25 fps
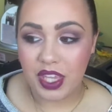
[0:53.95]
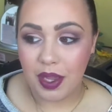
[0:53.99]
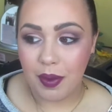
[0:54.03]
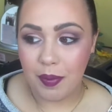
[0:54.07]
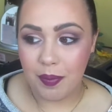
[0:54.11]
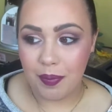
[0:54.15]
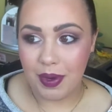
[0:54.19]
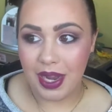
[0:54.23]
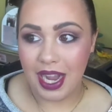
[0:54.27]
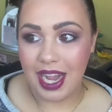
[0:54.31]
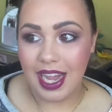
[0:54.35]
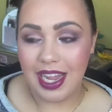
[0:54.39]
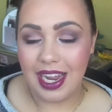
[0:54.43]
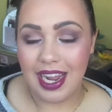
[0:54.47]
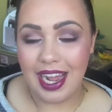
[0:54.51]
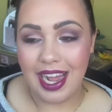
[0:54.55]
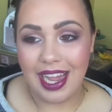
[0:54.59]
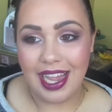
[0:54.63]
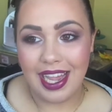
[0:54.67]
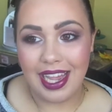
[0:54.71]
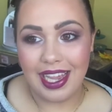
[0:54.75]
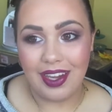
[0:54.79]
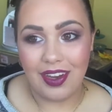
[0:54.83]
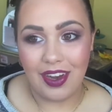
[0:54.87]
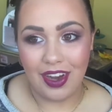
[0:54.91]
but
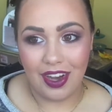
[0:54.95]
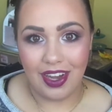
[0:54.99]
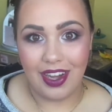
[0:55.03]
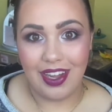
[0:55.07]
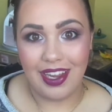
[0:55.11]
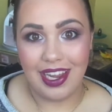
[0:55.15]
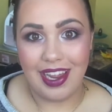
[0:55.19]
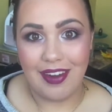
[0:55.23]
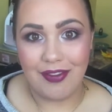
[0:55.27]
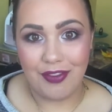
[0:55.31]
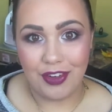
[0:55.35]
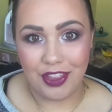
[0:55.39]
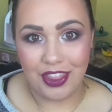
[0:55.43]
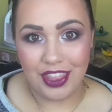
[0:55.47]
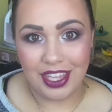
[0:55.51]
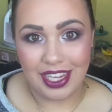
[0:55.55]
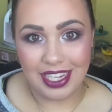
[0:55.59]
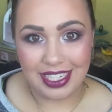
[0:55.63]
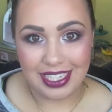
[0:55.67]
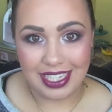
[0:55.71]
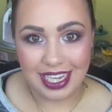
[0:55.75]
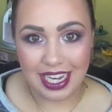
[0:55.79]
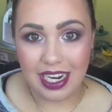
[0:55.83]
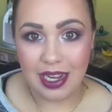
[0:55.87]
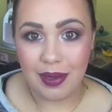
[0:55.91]
I got everything
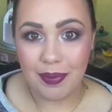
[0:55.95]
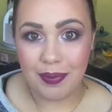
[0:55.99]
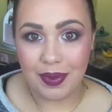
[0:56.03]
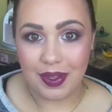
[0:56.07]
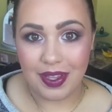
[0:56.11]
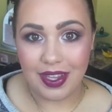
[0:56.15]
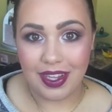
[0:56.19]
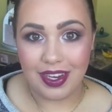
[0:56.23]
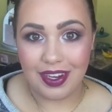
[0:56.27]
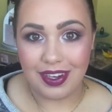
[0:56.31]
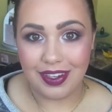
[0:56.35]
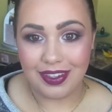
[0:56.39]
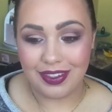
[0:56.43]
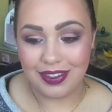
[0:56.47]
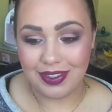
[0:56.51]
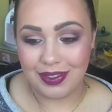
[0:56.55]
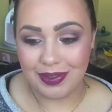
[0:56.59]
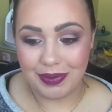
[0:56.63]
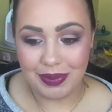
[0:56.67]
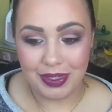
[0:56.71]
set up in